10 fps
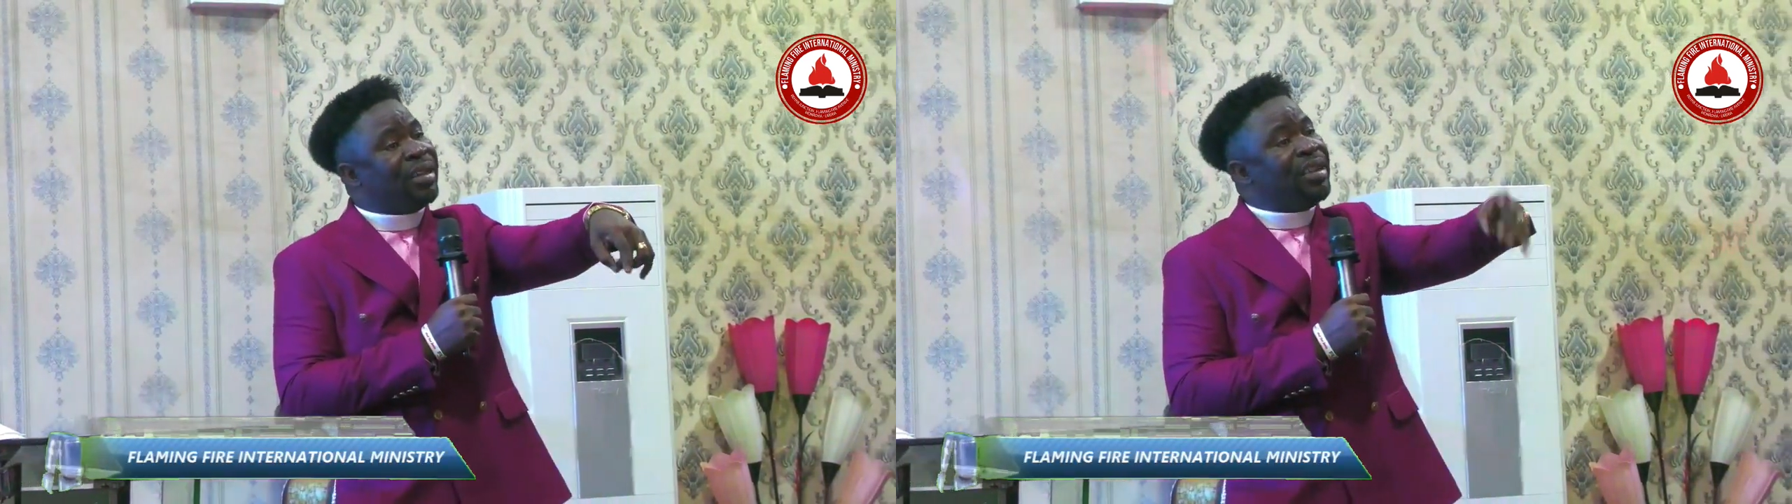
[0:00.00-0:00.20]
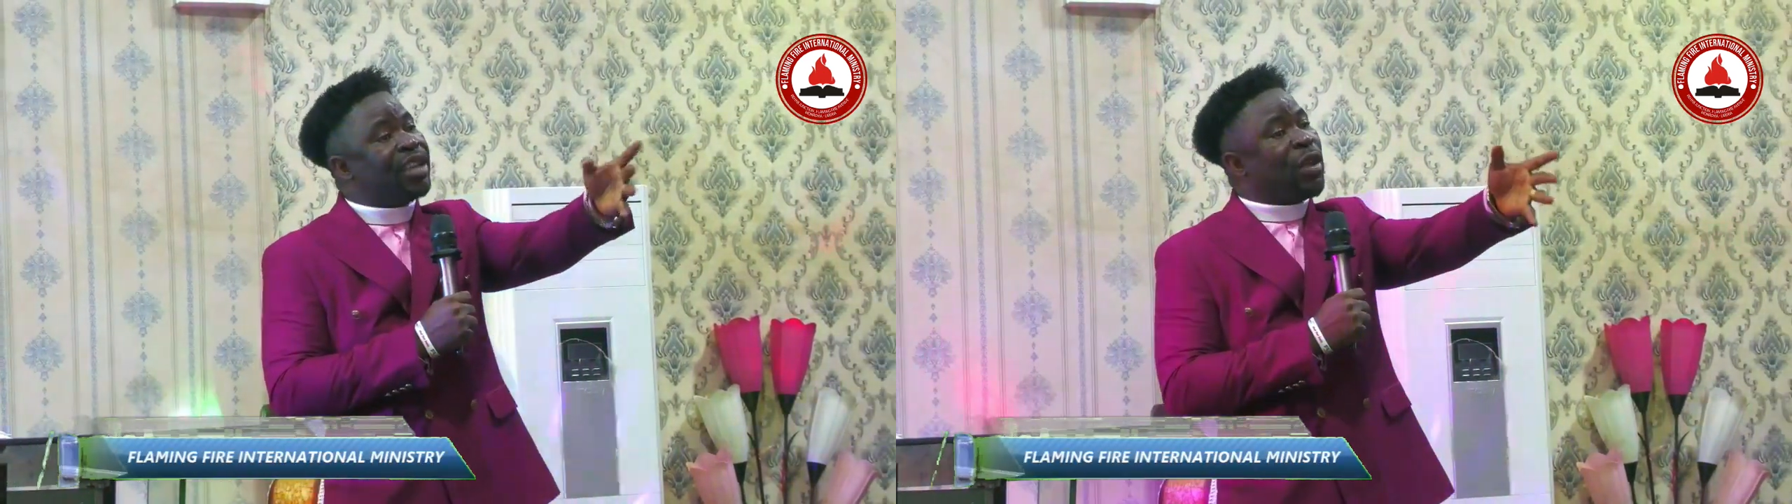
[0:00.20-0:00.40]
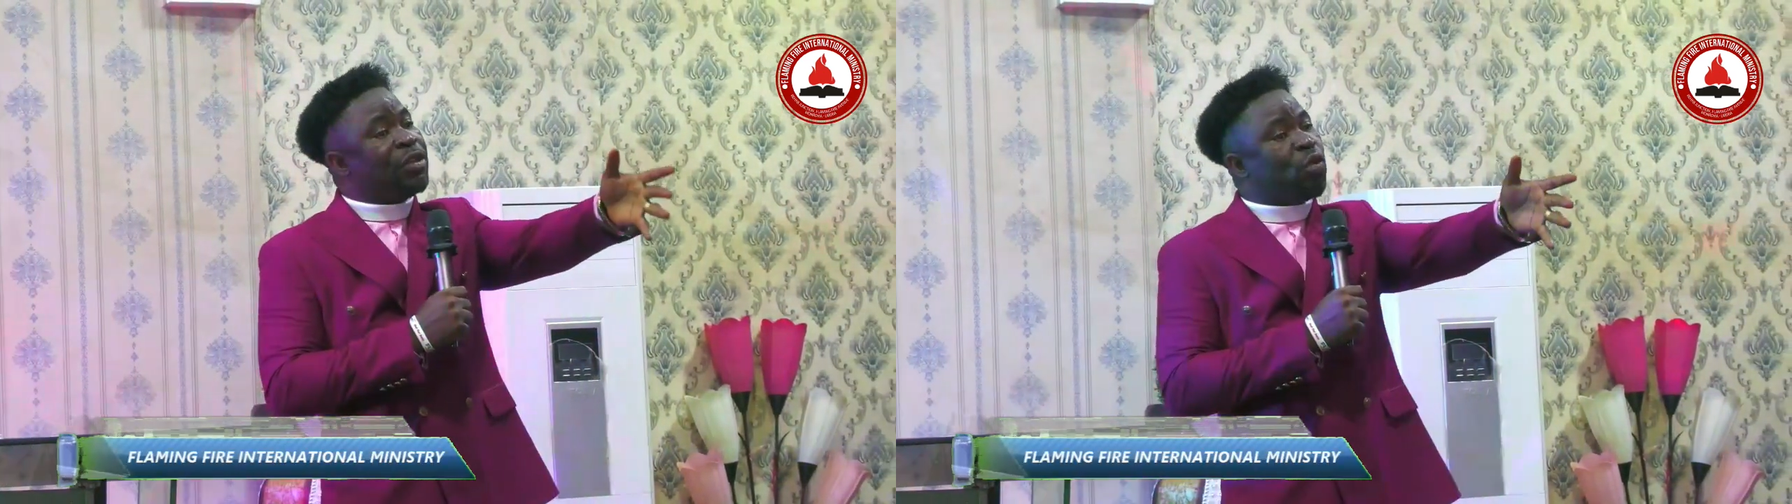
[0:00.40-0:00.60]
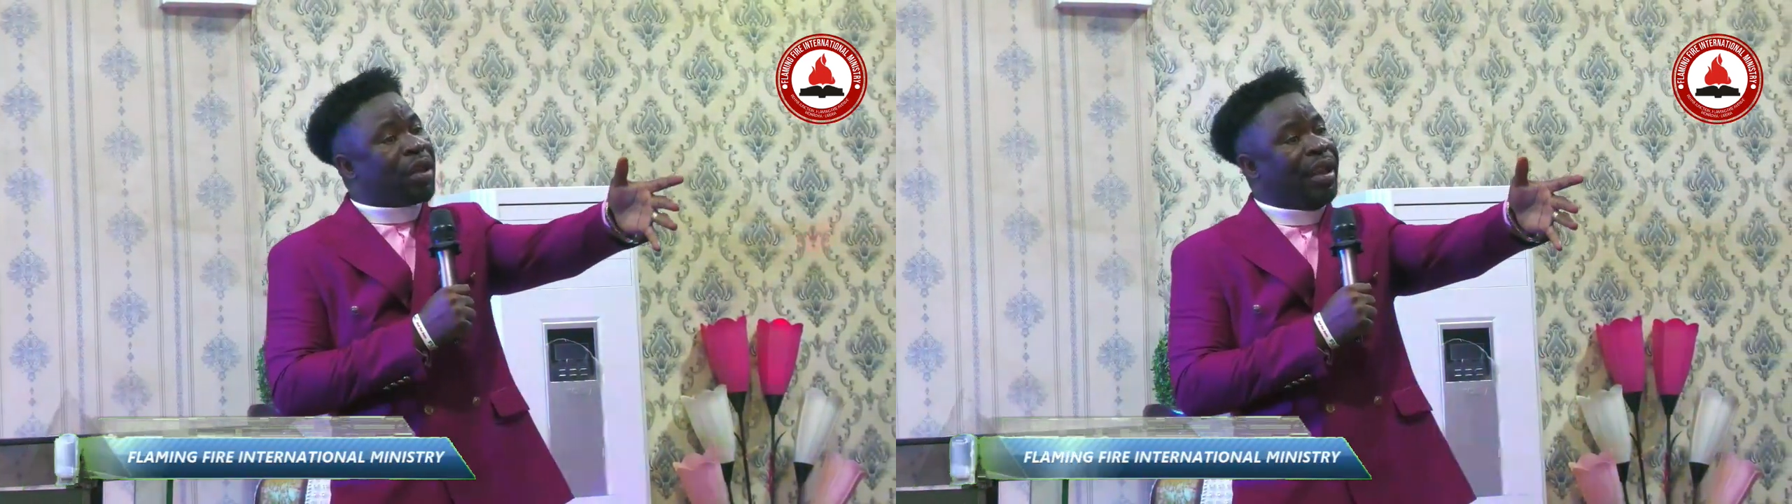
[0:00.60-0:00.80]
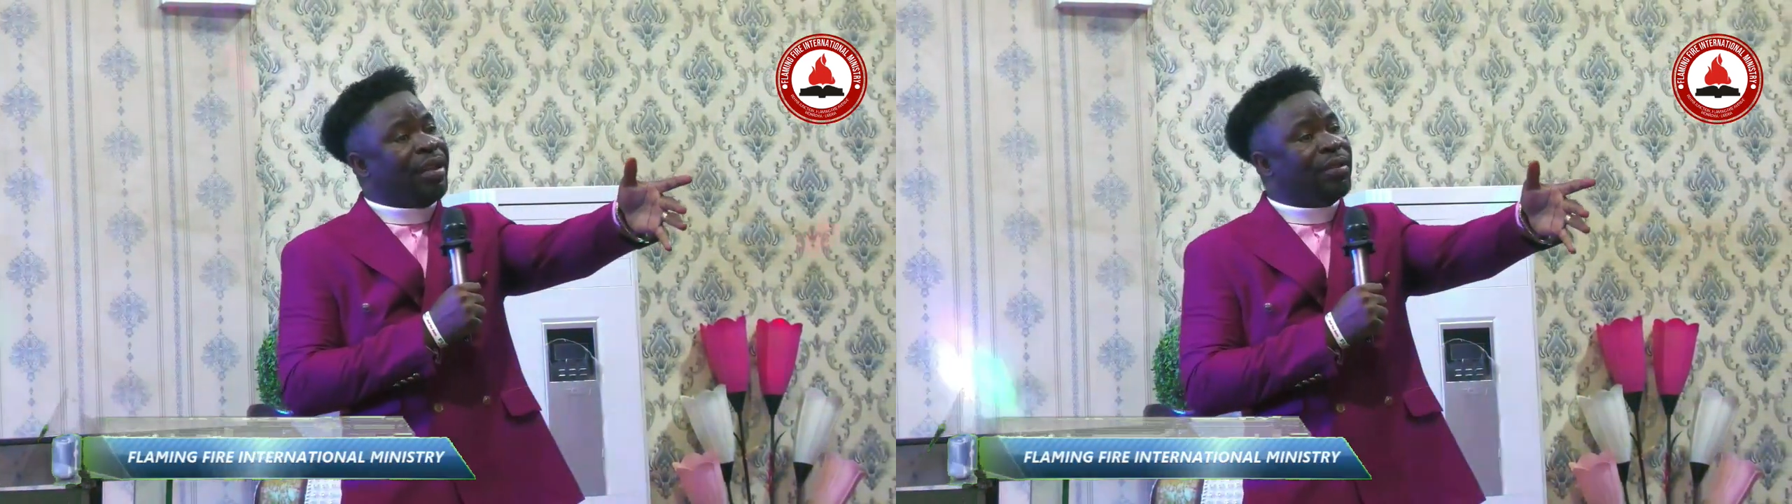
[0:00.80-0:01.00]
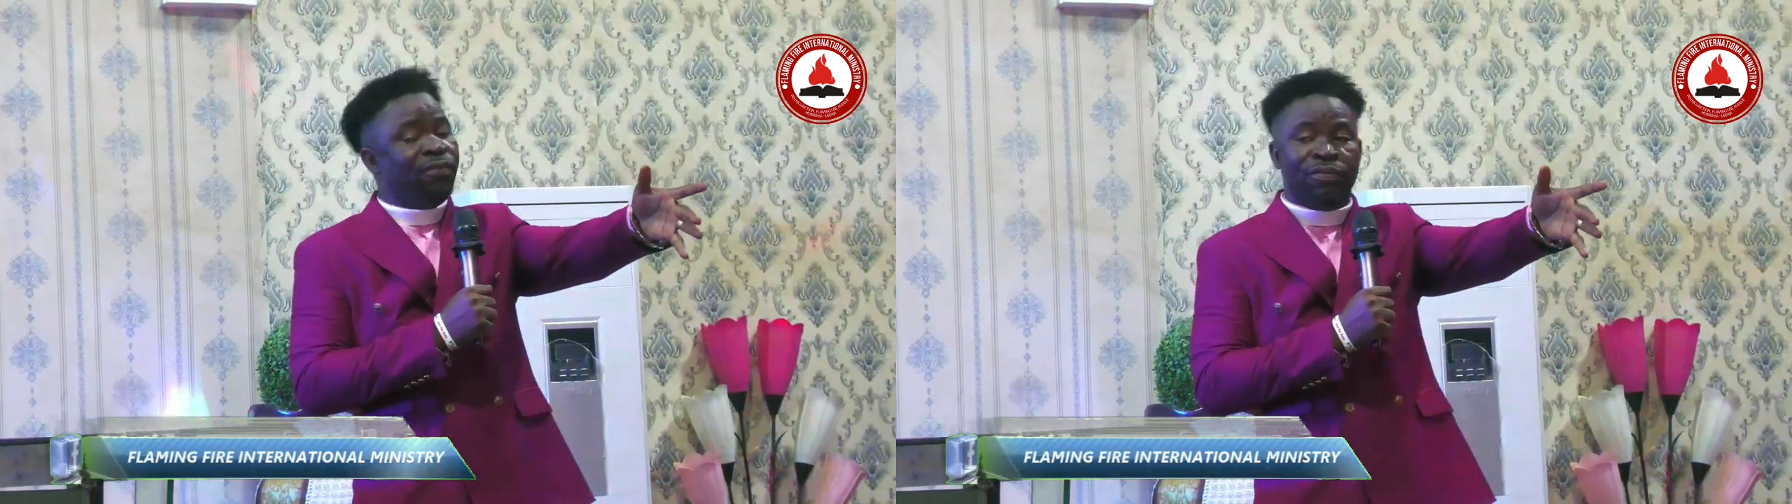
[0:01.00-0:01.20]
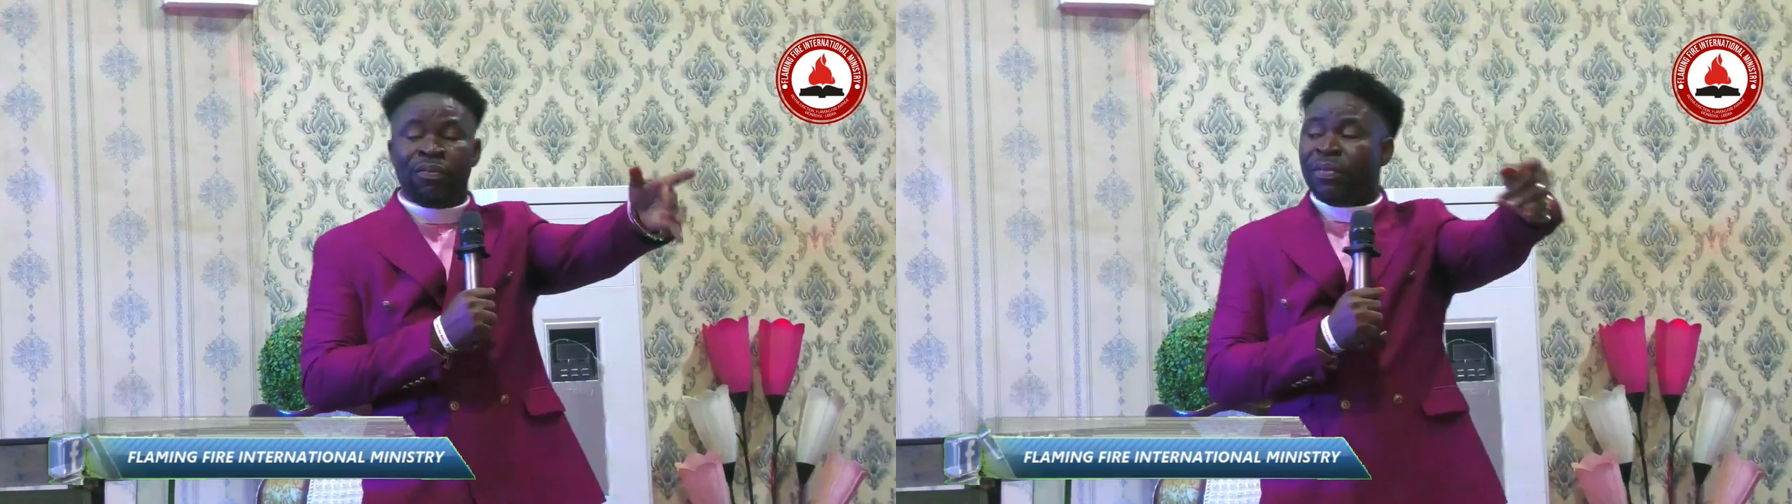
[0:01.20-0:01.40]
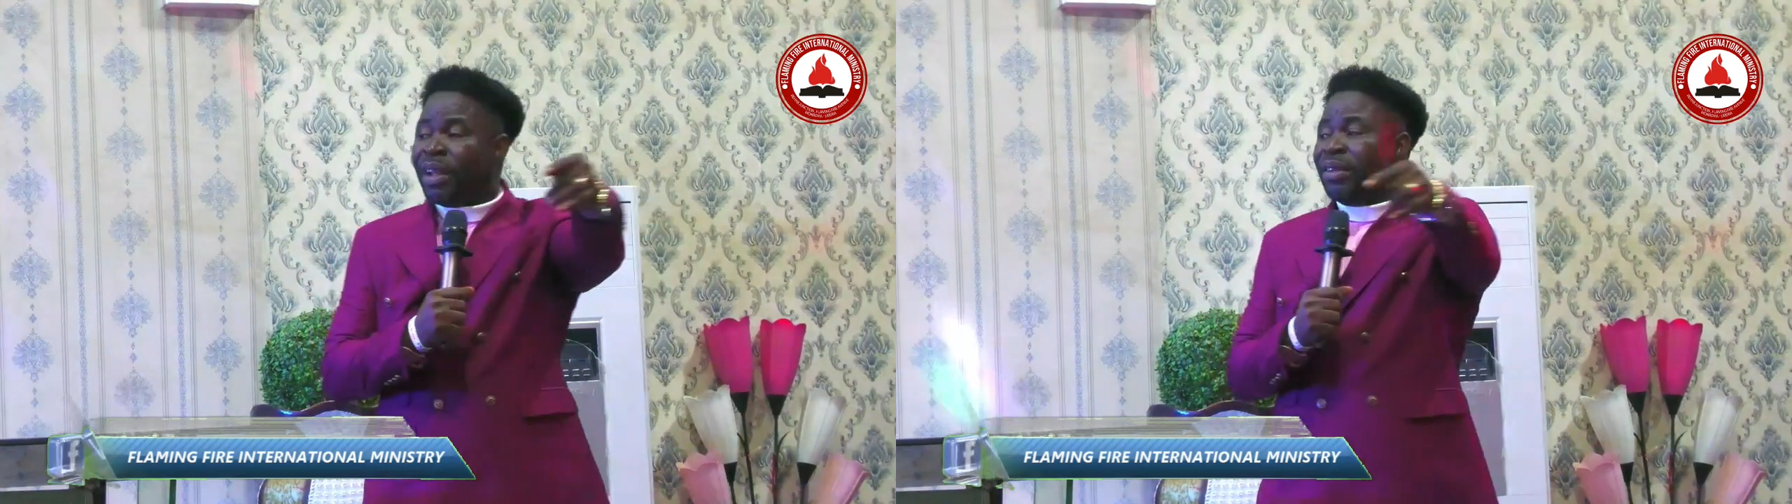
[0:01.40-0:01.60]
That's why he's working.
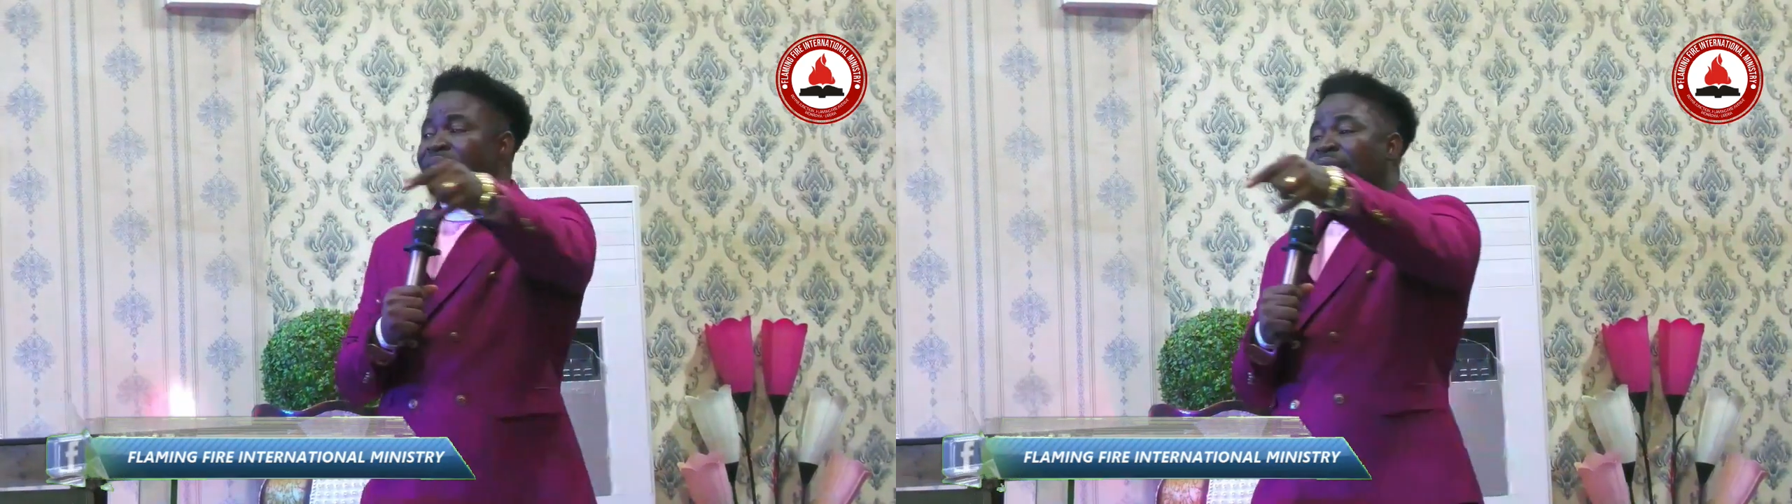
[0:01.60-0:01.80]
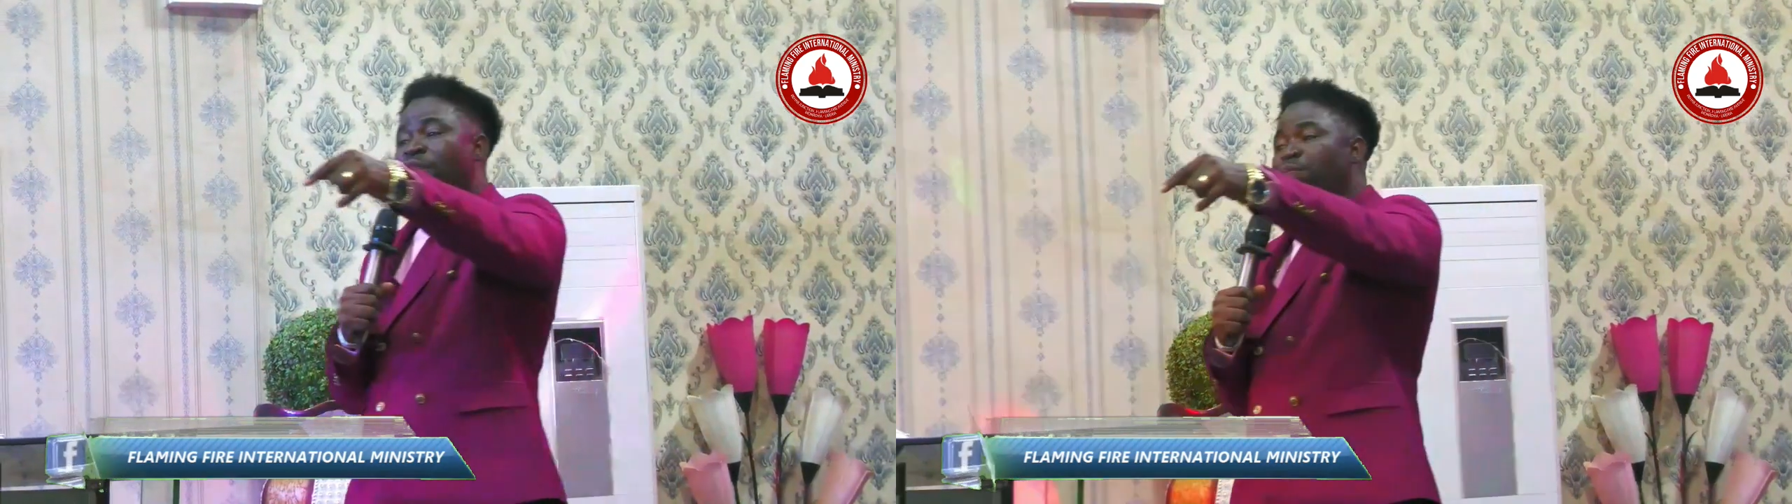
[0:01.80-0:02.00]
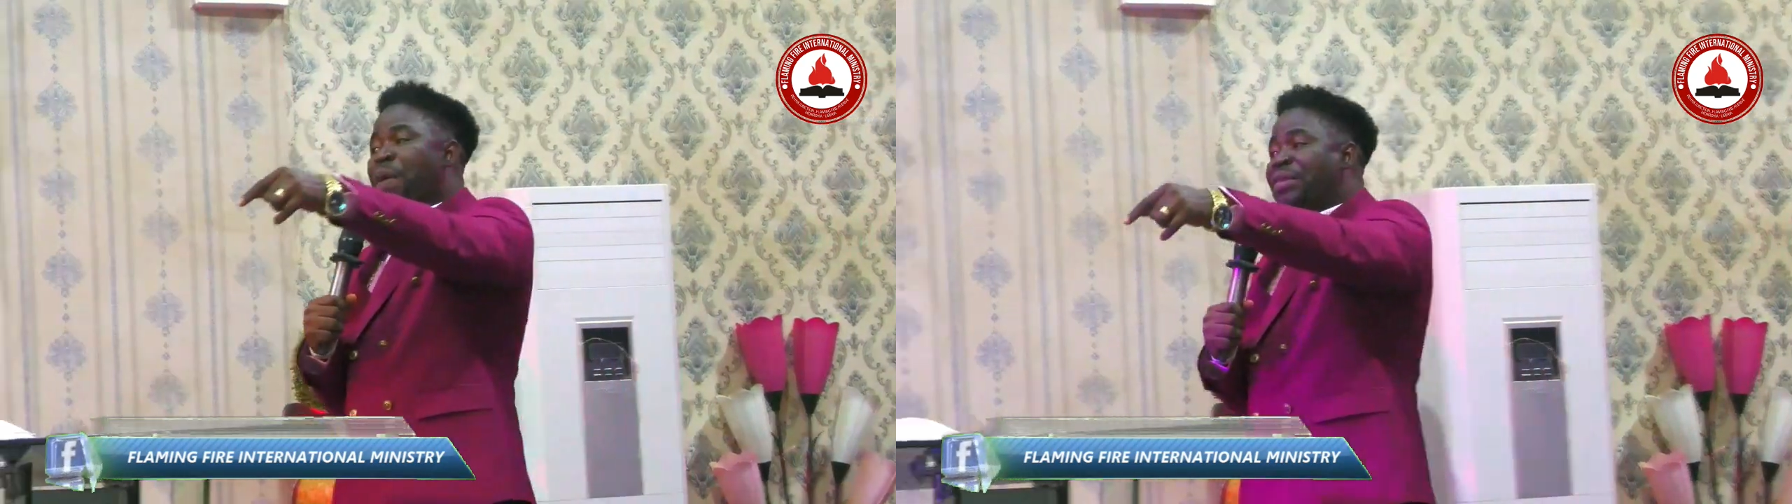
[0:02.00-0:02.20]
That person